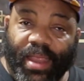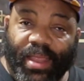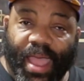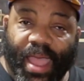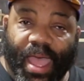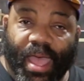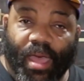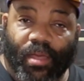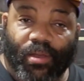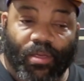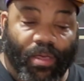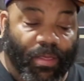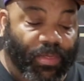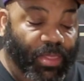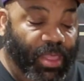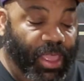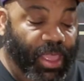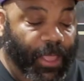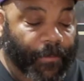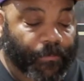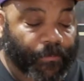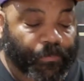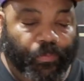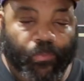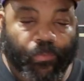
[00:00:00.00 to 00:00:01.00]
down on
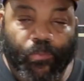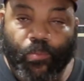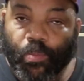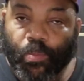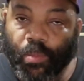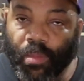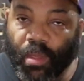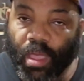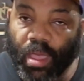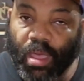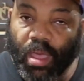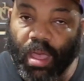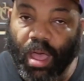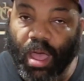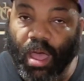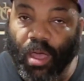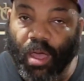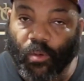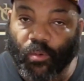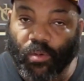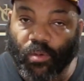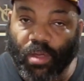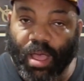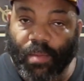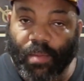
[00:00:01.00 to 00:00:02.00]
the
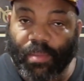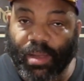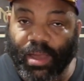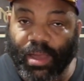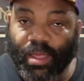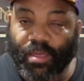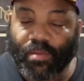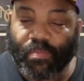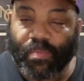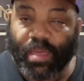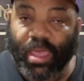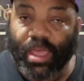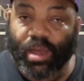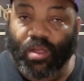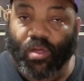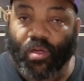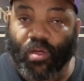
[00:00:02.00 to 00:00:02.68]
rub a little bit,